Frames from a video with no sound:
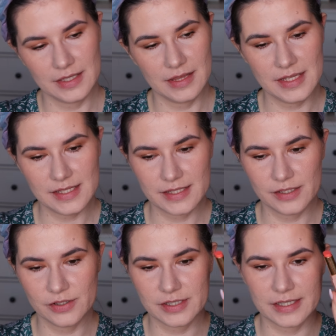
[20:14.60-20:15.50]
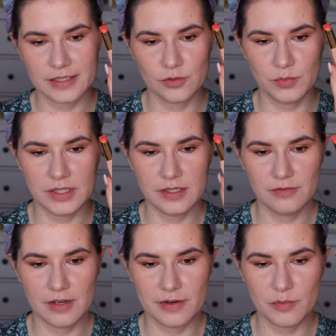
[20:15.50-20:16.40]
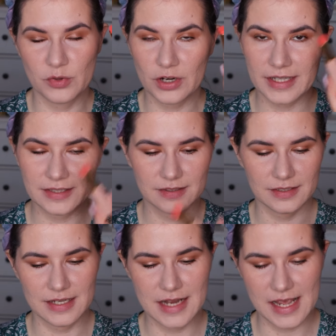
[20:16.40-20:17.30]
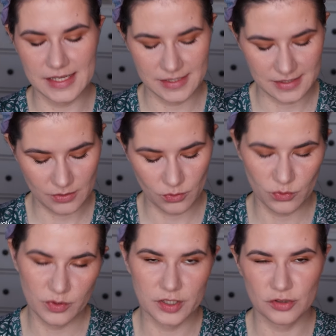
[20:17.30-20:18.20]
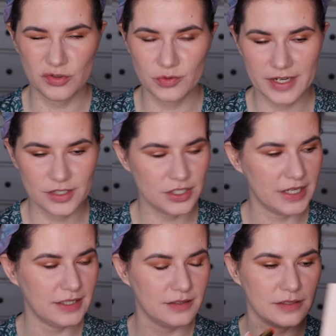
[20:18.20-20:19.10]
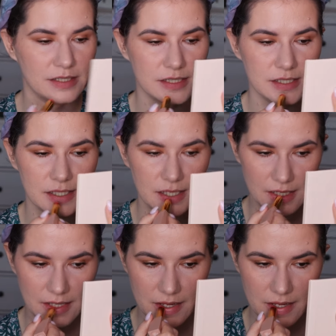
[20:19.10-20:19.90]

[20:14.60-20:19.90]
This looks like to be very bright, nice orange red shade. Let's see.